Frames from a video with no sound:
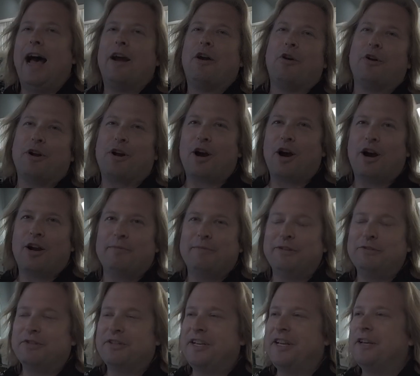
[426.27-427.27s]
I go to car
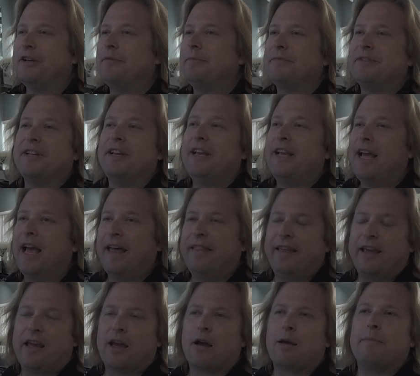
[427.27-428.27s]
museums, and
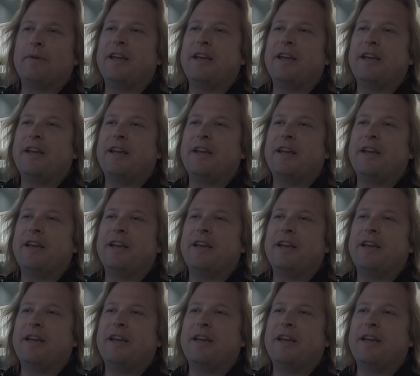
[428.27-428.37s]
they come